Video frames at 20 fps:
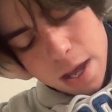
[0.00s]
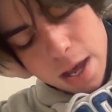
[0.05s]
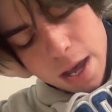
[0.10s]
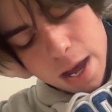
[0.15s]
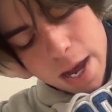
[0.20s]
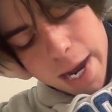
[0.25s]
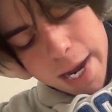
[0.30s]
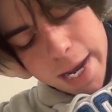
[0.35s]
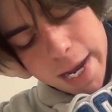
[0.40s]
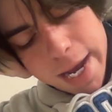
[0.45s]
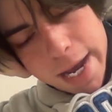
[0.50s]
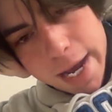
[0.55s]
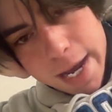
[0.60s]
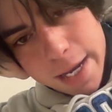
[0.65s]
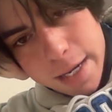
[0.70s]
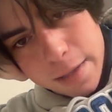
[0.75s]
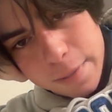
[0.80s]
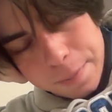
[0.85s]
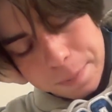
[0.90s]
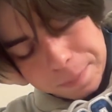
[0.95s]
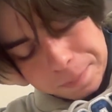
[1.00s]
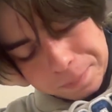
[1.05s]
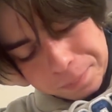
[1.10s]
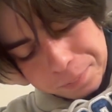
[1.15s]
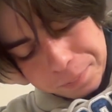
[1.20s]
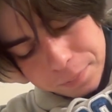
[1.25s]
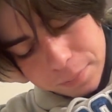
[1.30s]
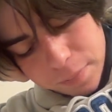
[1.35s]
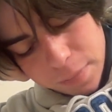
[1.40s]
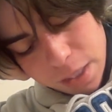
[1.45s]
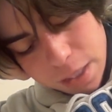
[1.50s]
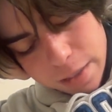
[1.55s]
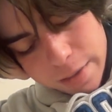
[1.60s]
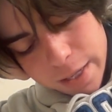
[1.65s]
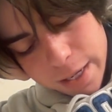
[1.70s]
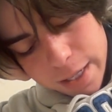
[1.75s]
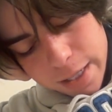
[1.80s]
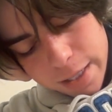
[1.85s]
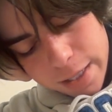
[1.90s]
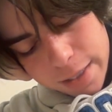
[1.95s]
I add
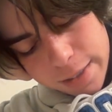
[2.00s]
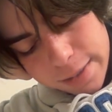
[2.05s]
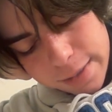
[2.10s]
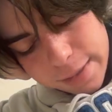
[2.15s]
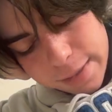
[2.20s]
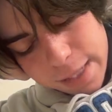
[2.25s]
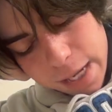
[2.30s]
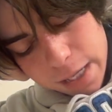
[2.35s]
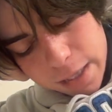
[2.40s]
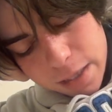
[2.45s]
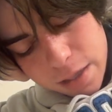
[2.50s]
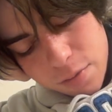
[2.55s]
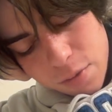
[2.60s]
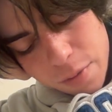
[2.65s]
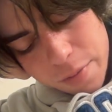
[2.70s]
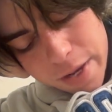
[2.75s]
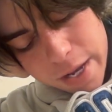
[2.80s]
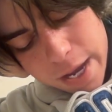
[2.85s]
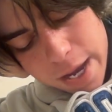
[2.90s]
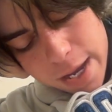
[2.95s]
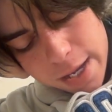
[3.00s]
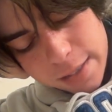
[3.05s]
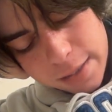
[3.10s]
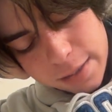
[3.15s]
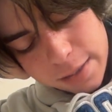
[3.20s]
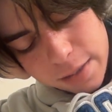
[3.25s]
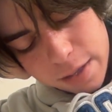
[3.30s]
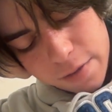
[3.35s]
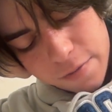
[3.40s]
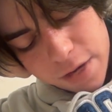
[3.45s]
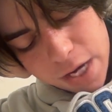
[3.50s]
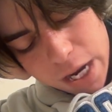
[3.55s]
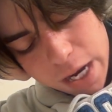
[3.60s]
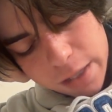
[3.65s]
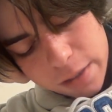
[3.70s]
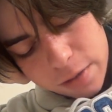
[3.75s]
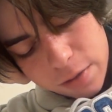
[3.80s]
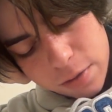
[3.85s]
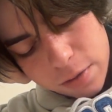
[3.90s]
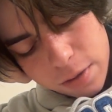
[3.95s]
that it is exactly what we ask of an
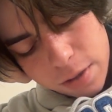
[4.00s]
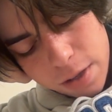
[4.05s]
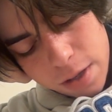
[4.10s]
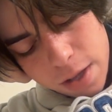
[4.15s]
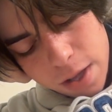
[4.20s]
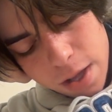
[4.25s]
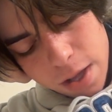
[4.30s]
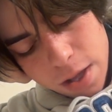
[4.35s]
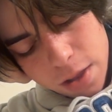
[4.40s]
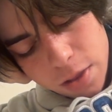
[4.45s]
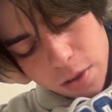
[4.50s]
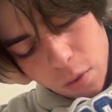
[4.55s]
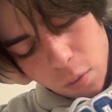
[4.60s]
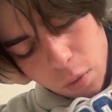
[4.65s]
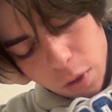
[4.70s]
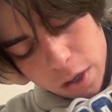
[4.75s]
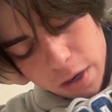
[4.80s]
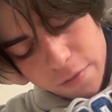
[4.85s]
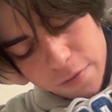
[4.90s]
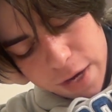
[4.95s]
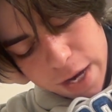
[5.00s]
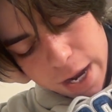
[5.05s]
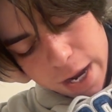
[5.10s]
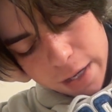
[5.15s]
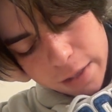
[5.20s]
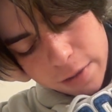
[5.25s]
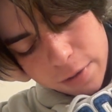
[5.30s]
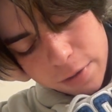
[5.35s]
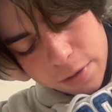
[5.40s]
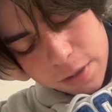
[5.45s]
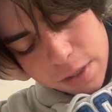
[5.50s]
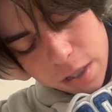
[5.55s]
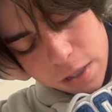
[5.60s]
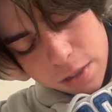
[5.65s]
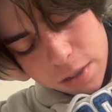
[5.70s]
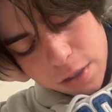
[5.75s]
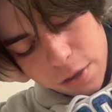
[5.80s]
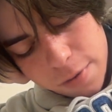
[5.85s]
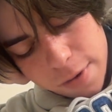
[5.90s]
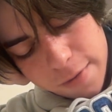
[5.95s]
actor. The work of an actor is not
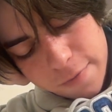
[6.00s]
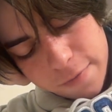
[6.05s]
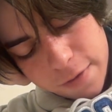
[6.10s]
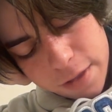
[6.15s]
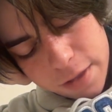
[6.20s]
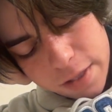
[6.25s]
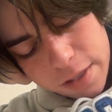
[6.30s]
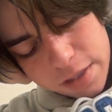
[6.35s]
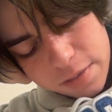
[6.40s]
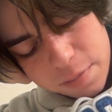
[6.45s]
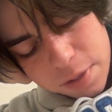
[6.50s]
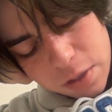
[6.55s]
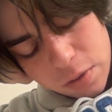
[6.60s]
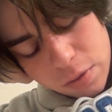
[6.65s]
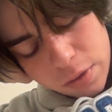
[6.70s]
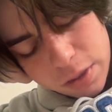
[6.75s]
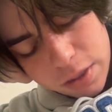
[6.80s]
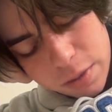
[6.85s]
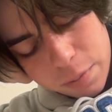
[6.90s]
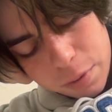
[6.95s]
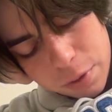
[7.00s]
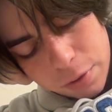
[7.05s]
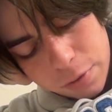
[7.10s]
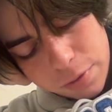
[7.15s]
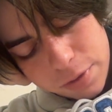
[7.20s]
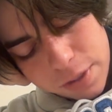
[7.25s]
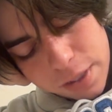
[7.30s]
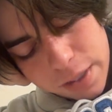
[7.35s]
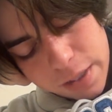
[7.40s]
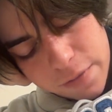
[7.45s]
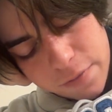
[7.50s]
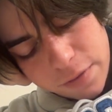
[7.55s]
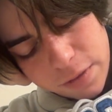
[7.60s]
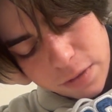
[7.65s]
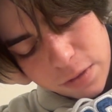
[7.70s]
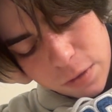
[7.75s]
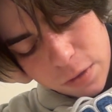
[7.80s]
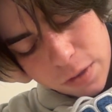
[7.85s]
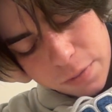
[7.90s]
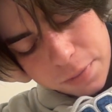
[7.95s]
to create feelings, but only to produce the given
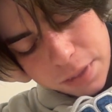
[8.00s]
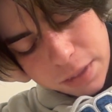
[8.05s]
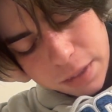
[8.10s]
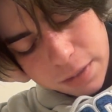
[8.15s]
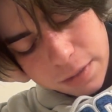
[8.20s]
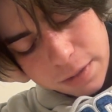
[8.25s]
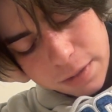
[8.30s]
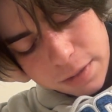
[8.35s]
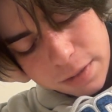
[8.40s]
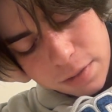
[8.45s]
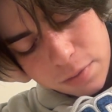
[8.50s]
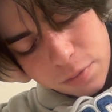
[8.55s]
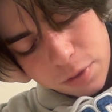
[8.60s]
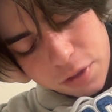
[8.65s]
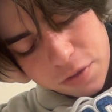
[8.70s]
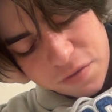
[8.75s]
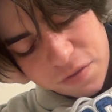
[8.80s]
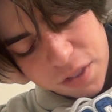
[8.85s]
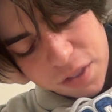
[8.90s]
circumstances in which